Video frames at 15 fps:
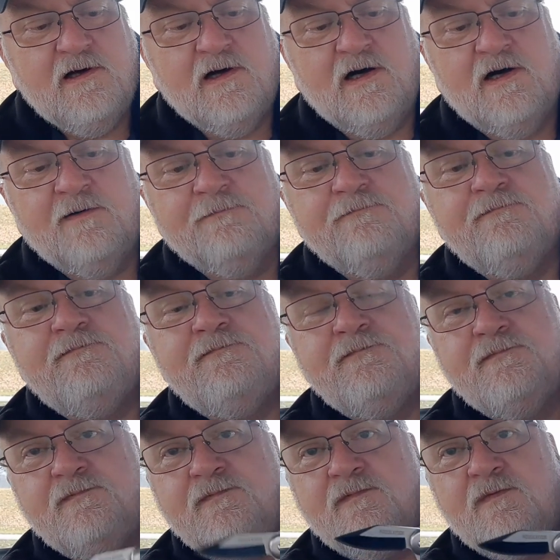
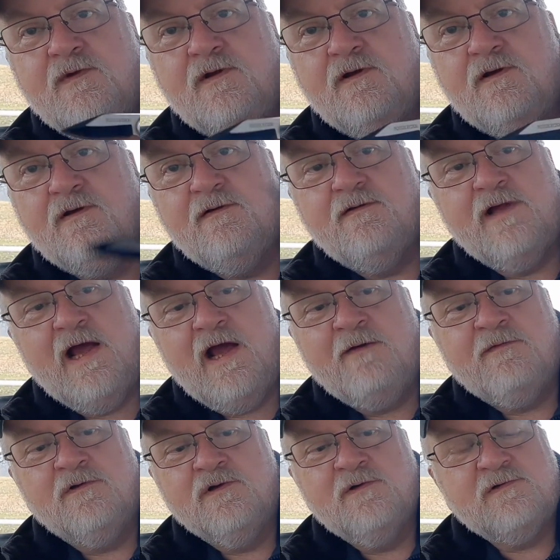They
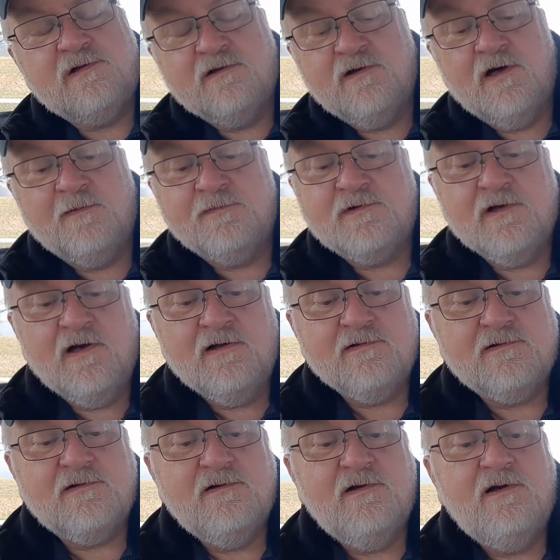haven't loosened up
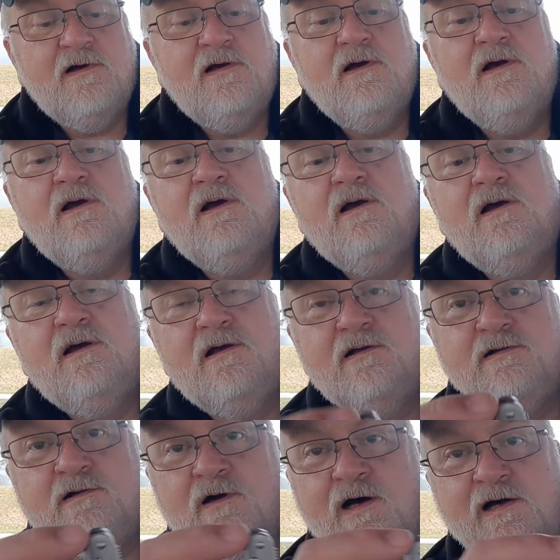since,
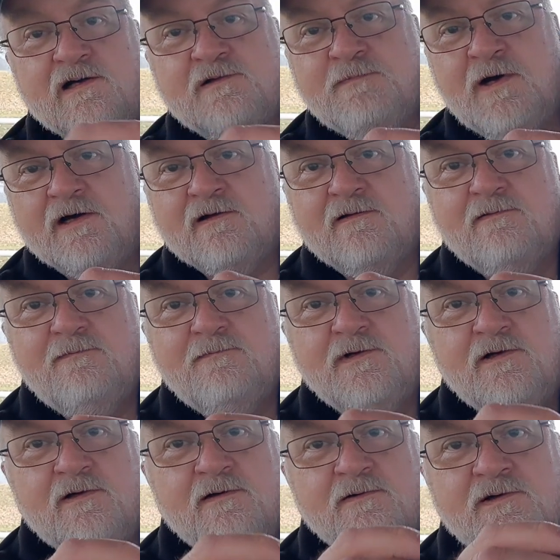so I expect,
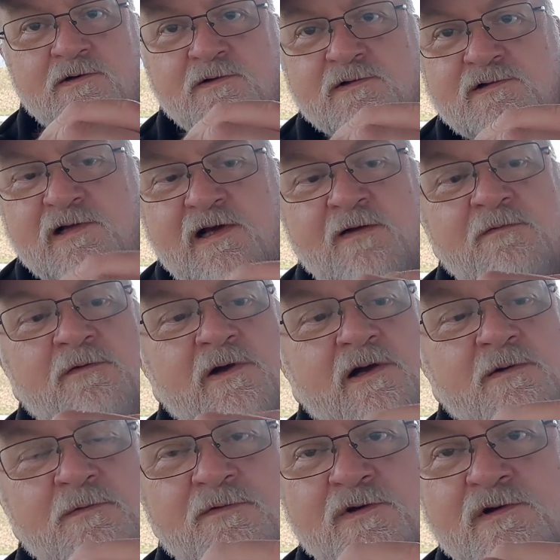you know, do the same
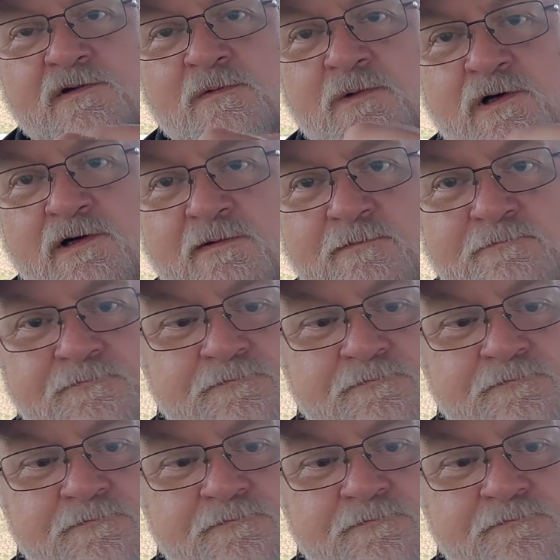thing with this one.